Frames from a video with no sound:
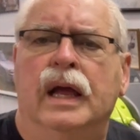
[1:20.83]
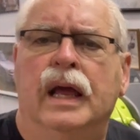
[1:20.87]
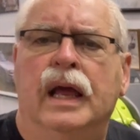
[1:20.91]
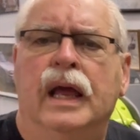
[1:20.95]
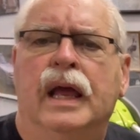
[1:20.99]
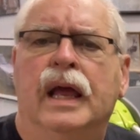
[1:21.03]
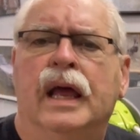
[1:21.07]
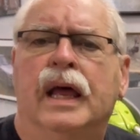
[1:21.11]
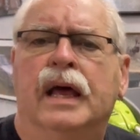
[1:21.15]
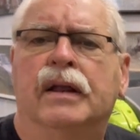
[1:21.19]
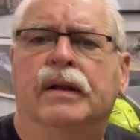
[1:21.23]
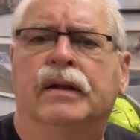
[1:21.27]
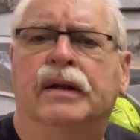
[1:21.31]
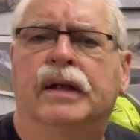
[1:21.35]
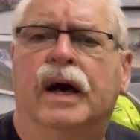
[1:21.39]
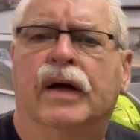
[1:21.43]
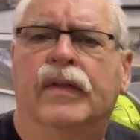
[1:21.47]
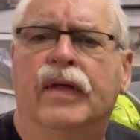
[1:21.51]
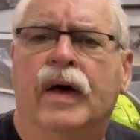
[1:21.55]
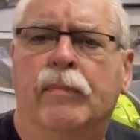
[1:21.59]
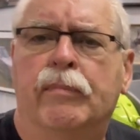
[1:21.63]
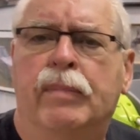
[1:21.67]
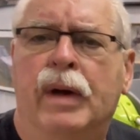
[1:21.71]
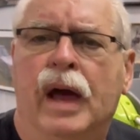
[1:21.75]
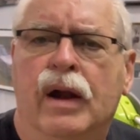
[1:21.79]
And
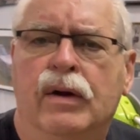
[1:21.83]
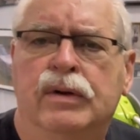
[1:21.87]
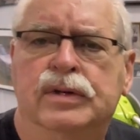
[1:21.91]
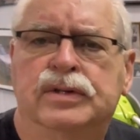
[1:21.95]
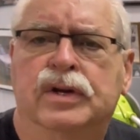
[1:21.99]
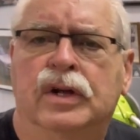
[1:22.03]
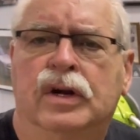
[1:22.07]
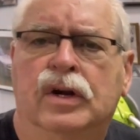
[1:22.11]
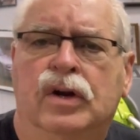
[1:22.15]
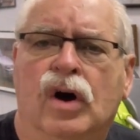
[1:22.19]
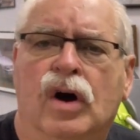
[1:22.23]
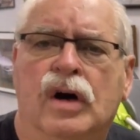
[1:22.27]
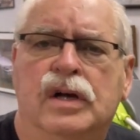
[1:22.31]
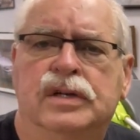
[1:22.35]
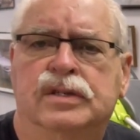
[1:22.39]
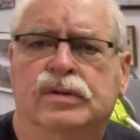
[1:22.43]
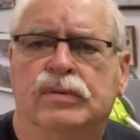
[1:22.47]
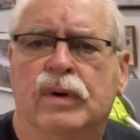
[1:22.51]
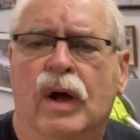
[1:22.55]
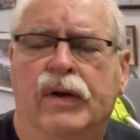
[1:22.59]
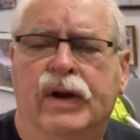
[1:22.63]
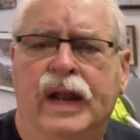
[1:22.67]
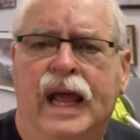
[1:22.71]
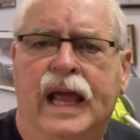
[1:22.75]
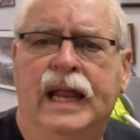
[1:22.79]
that battery is going to cost
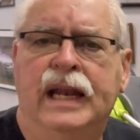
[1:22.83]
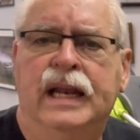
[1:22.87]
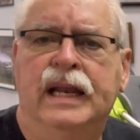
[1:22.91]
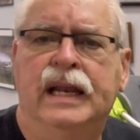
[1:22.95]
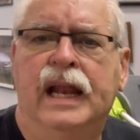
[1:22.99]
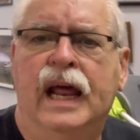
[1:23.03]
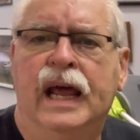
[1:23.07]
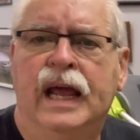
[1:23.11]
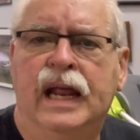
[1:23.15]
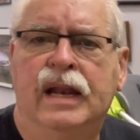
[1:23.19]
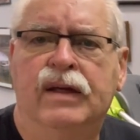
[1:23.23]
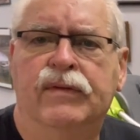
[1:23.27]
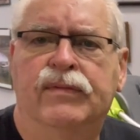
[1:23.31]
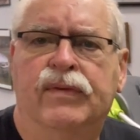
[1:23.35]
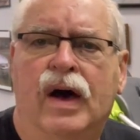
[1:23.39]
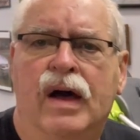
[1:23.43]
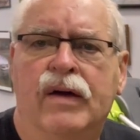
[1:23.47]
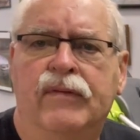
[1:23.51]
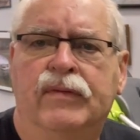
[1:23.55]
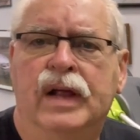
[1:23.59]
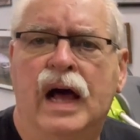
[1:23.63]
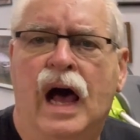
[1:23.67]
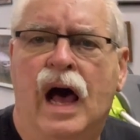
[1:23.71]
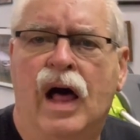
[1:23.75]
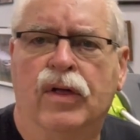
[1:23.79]
around $80 to
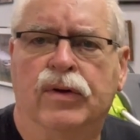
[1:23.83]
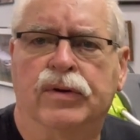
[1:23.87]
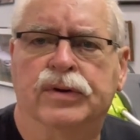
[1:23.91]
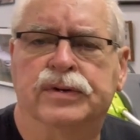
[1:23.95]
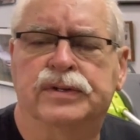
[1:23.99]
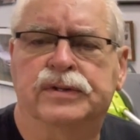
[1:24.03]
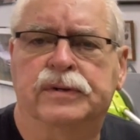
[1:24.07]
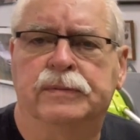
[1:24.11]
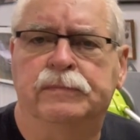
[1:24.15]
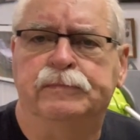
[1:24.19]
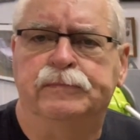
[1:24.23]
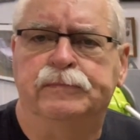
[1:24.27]
$85.